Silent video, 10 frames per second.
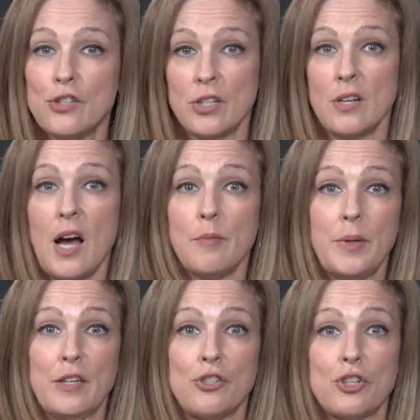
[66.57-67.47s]
To not
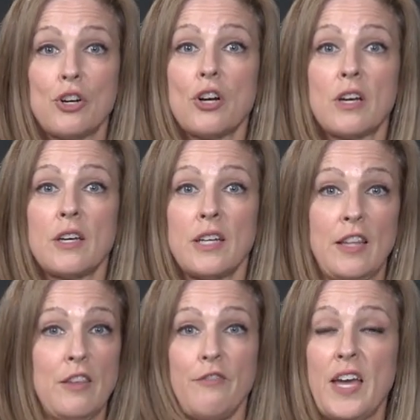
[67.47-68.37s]
be a jerk
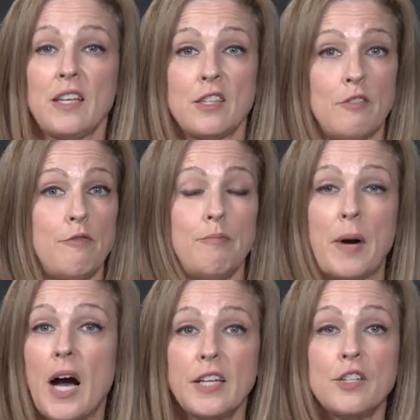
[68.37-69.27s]
in the face of
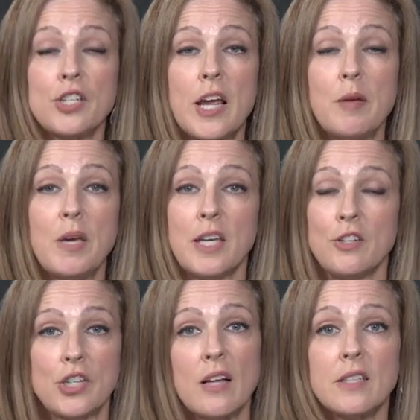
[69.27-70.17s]
body shaming
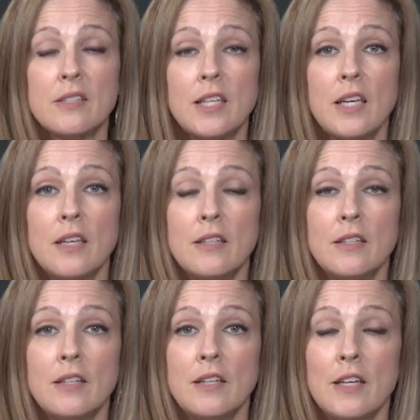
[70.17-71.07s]
and jealousy,
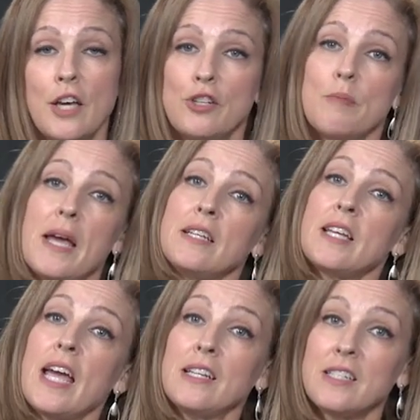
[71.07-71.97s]
to
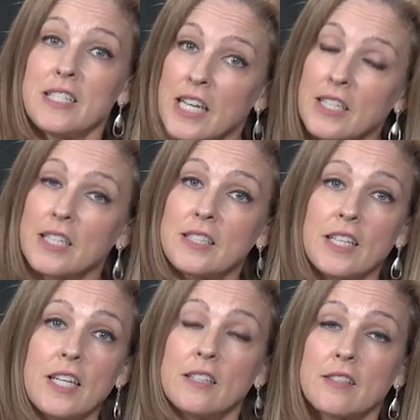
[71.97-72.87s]
maintain
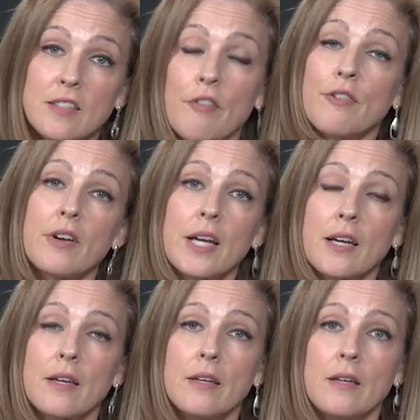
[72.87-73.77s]
dignity in
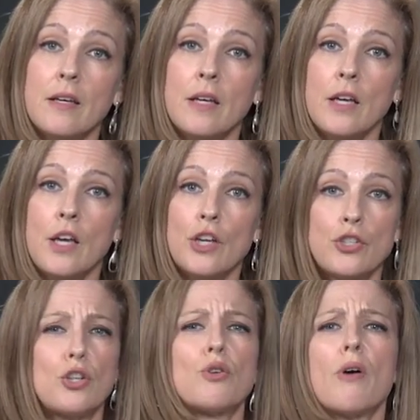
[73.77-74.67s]
suffering,
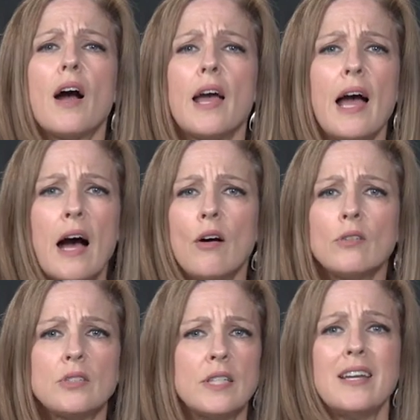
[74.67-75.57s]
to cry
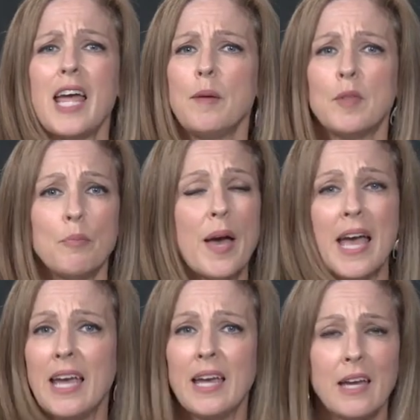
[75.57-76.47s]
out to name the
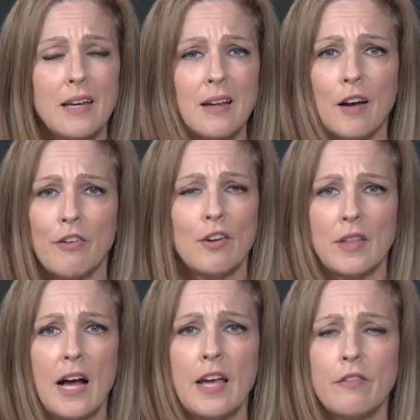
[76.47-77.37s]
pain of her
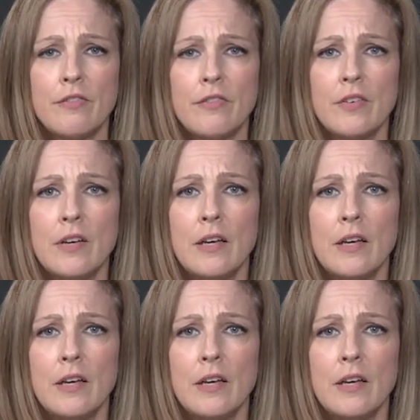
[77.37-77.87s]
life,